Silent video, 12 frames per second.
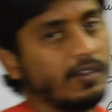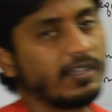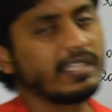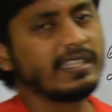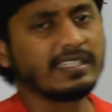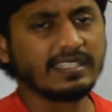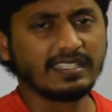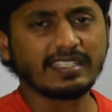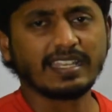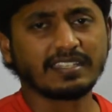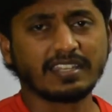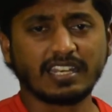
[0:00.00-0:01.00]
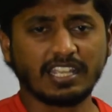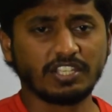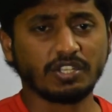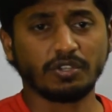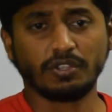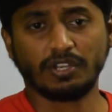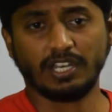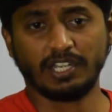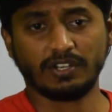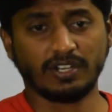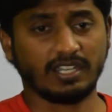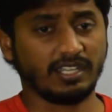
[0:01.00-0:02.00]
Okay. This is just a ratio, you need
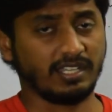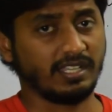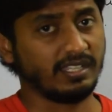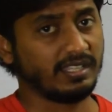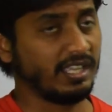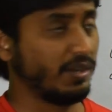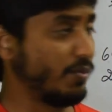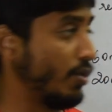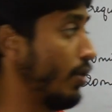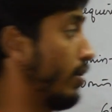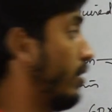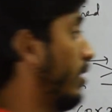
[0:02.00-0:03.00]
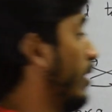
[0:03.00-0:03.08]
not uh, think more.